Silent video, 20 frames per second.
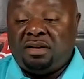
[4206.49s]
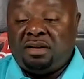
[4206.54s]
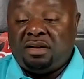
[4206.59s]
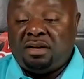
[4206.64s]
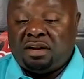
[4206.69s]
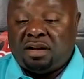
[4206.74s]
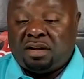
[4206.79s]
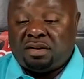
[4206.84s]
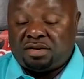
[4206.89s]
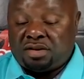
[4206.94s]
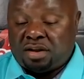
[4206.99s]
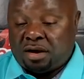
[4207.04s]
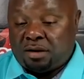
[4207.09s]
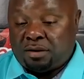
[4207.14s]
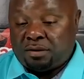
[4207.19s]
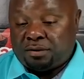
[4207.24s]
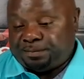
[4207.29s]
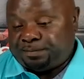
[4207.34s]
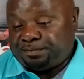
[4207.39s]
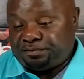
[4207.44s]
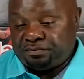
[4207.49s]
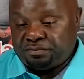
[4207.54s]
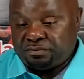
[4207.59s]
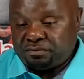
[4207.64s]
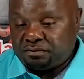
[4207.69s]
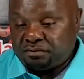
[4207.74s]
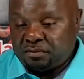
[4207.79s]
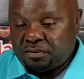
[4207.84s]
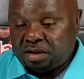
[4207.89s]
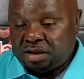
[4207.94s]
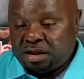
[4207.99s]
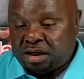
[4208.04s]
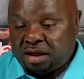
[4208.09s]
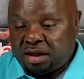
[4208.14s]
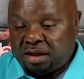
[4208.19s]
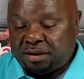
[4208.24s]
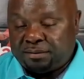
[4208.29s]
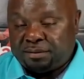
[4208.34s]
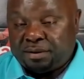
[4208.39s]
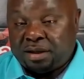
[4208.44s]
You know, so
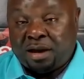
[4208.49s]
um,